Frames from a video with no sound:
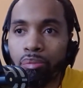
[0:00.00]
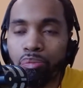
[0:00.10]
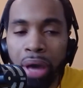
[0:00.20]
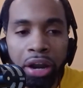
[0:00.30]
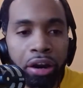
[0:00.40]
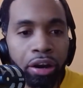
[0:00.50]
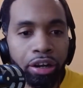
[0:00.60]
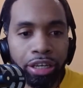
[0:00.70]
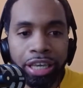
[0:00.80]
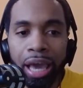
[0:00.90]
better
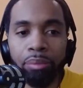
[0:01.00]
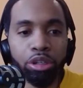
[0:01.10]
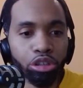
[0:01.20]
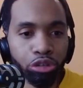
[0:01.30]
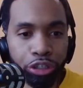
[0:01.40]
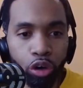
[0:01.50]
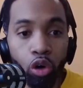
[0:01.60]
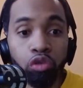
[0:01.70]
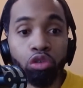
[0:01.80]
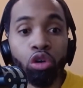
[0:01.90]
chemistry
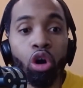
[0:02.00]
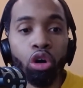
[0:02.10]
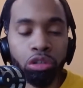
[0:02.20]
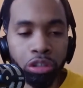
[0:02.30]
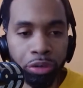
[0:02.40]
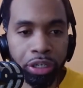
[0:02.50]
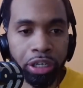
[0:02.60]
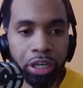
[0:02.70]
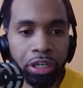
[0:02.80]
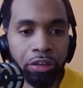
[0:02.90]
overall during the
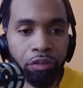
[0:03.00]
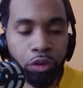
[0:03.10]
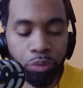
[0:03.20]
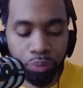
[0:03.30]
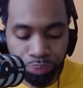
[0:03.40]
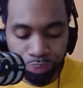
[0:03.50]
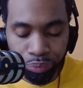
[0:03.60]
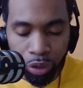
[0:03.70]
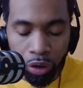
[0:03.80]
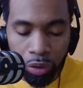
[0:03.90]
interview.
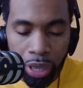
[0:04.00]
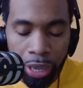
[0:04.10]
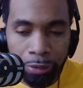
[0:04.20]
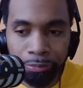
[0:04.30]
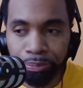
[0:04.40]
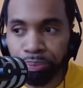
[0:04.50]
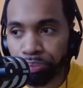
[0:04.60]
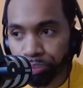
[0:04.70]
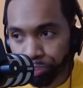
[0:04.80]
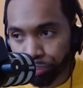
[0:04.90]
Okay.
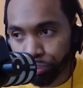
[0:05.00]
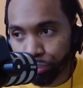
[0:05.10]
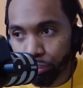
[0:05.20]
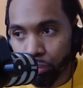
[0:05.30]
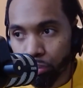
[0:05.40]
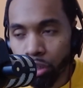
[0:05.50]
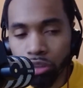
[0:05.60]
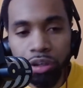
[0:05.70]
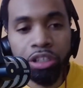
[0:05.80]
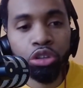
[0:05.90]

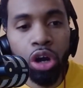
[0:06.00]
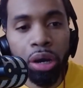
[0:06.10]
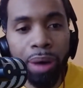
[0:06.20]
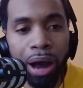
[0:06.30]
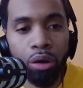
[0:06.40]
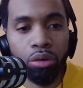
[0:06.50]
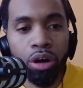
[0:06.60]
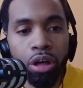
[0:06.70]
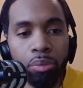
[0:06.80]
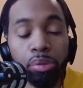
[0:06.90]
So let's talk about
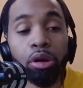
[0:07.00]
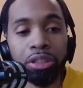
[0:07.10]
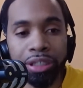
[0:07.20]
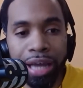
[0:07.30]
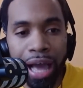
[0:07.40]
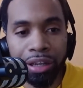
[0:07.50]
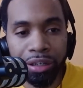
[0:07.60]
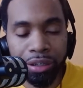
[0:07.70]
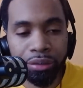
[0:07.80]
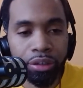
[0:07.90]

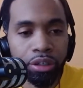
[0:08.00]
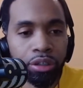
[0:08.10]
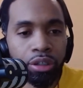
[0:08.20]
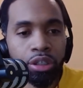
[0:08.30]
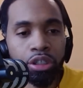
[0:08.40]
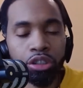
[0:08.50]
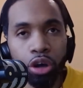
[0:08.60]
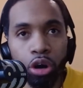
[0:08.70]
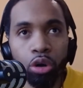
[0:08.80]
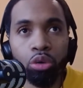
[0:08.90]
personality.
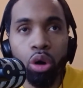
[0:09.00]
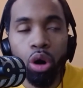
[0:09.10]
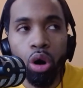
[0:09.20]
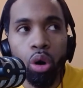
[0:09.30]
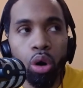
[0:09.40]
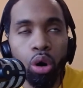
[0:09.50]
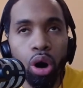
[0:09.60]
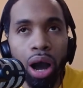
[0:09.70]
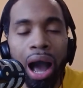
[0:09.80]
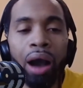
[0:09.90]
So,
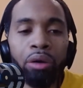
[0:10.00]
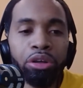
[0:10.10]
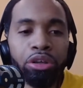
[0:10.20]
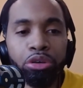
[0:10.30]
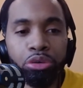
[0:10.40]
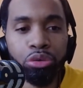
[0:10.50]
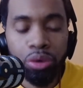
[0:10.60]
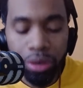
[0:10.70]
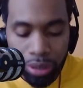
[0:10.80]
how do you